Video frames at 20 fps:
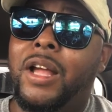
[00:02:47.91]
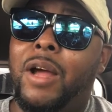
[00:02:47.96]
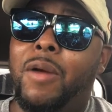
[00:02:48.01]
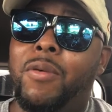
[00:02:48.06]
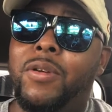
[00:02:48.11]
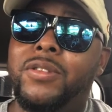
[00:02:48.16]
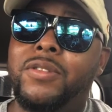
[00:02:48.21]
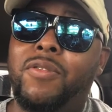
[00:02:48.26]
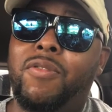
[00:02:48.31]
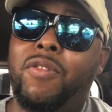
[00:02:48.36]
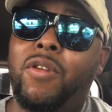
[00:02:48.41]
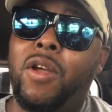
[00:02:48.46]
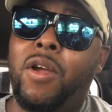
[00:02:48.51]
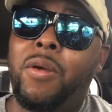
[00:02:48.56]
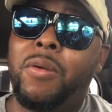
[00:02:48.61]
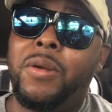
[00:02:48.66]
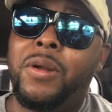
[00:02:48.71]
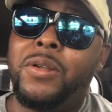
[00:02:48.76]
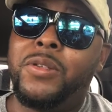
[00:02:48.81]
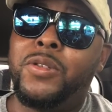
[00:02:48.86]
I went to
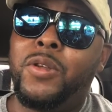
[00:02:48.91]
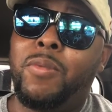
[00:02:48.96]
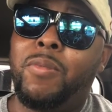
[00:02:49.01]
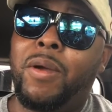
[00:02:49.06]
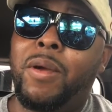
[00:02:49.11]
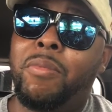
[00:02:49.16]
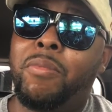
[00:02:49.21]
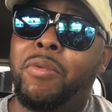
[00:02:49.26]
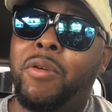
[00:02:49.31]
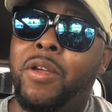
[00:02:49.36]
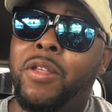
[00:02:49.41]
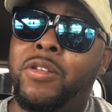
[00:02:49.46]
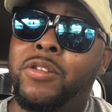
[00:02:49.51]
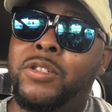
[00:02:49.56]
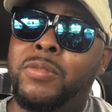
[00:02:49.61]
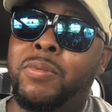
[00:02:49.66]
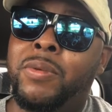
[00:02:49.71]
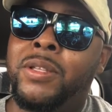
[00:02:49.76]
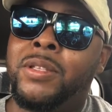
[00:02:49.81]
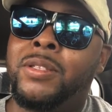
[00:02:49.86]
Florida, saw my brother,
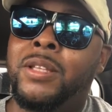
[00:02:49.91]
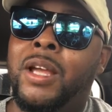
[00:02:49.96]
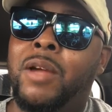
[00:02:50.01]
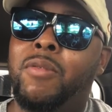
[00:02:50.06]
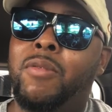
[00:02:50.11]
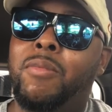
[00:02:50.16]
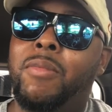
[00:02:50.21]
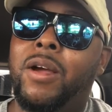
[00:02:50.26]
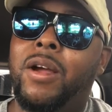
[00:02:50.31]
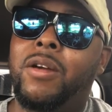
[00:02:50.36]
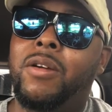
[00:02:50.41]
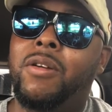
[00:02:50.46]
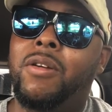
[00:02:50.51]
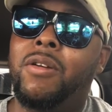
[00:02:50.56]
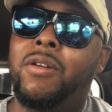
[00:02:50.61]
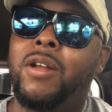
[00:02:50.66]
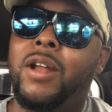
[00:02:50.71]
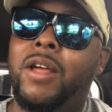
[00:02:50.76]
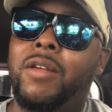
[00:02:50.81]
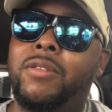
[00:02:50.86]
spent time with my
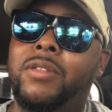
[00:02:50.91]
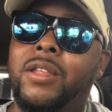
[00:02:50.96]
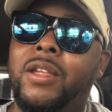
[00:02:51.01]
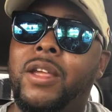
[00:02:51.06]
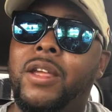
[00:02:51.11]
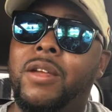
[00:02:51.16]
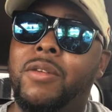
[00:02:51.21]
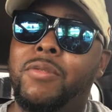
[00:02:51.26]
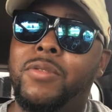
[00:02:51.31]
girl out there.